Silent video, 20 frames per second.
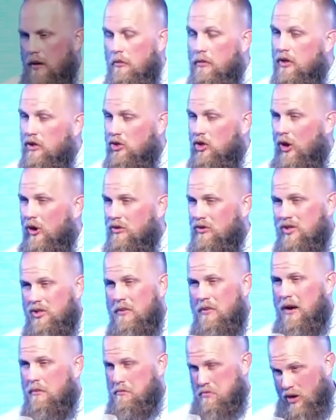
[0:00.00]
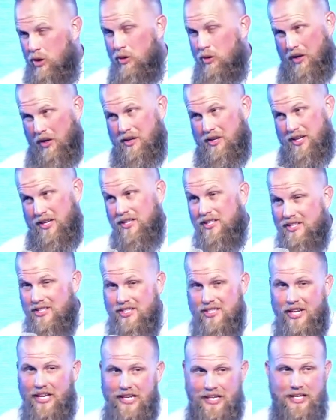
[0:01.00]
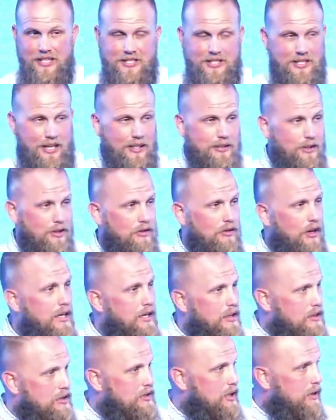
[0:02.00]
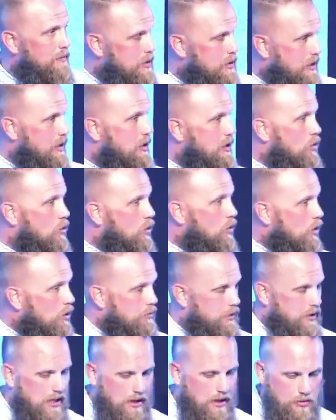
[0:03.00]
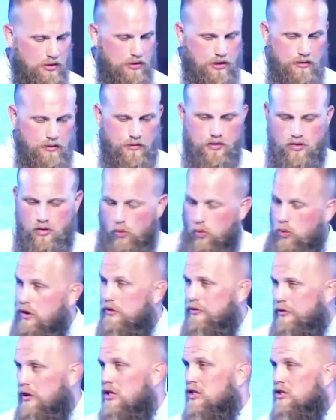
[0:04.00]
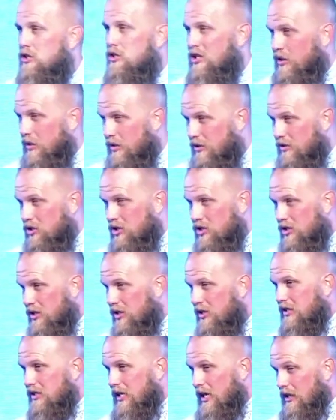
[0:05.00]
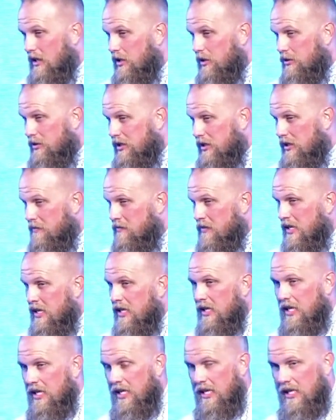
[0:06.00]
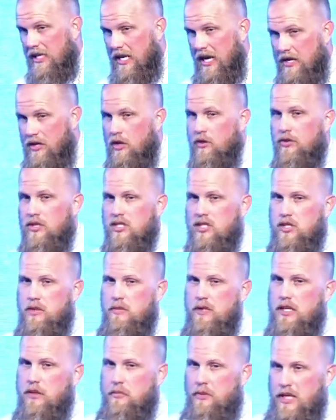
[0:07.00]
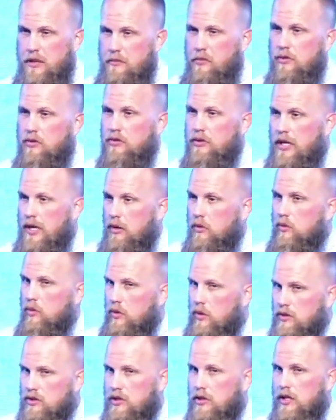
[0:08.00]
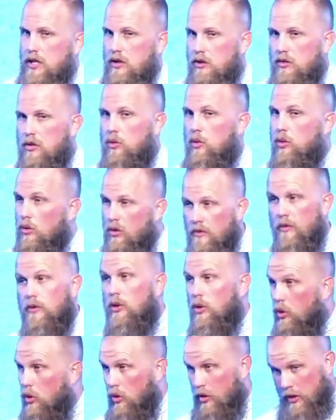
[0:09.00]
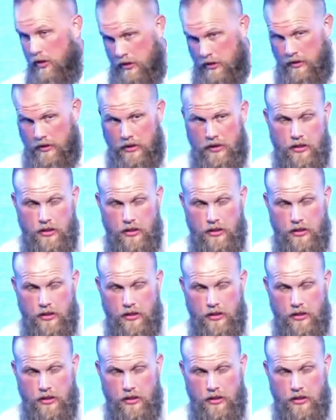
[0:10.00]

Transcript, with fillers: Uh, I'm going to talk to you about brokenness. It's not the greatest subject in the world, but I believe it's a word for his church. Hallelujah. And I know this to be a people that want to hear the word of the Lord.